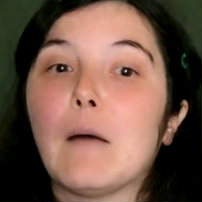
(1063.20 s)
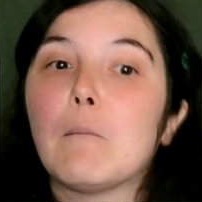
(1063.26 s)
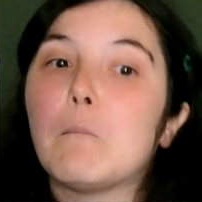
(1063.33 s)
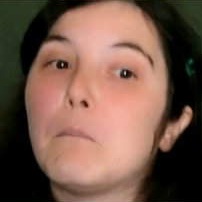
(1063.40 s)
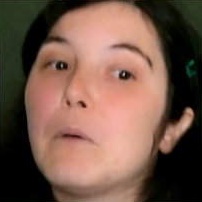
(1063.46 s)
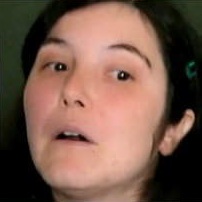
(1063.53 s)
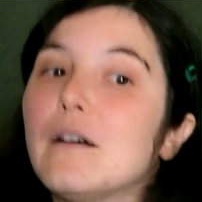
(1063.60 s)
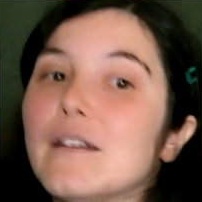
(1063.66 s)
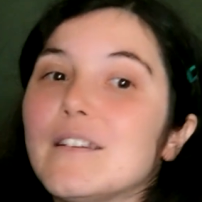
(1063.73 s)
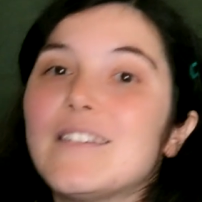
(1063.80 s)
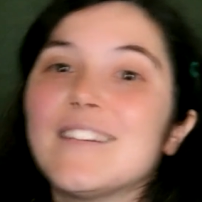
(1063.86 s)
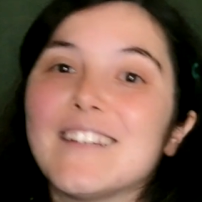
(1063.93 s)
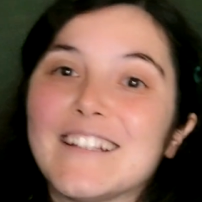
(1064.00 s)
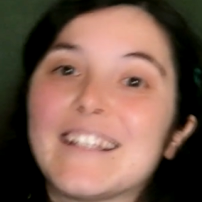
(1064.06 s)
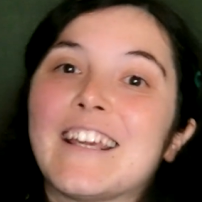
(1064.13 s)
but
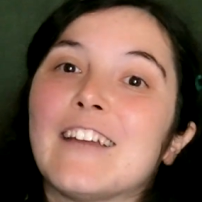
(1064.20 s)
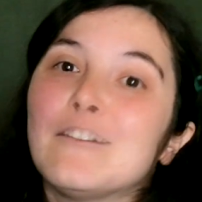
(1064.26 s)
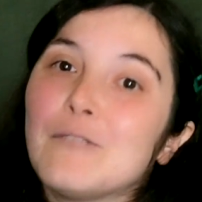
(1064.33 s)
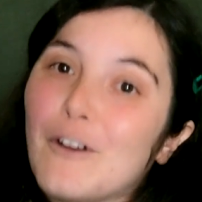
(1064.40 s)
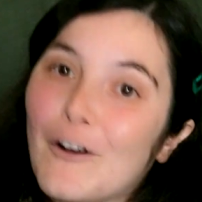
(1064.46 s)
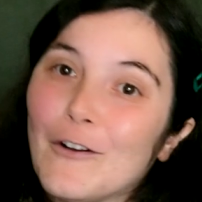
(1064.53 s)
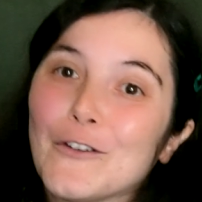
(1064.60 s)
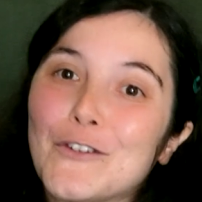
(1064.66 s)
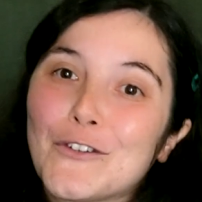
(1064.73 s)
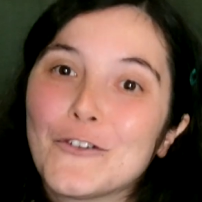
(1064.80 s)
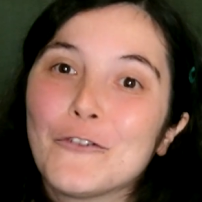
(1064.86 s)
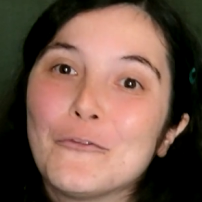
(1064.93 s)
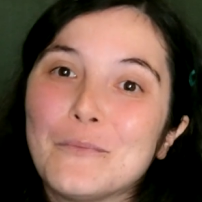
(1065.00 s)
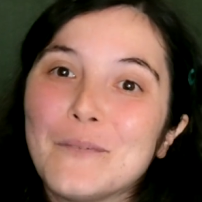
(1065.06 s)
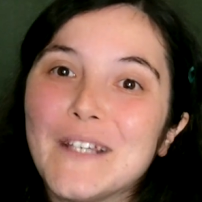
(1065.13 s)
it can
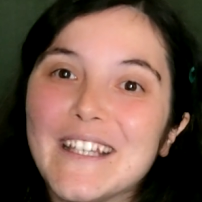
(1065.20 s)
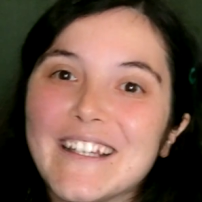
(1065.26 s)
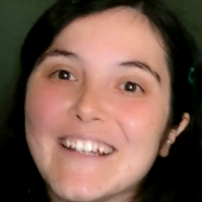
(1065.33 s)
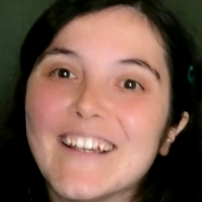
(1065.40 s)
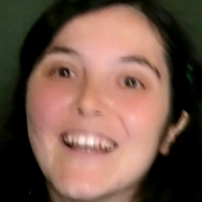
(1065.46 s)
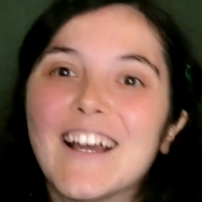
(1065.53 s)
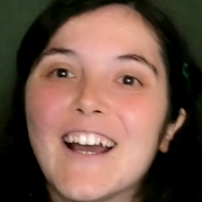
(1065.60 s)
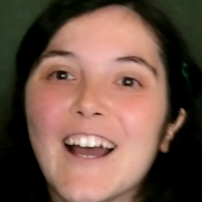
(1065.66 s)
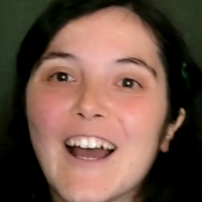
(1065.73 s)
also be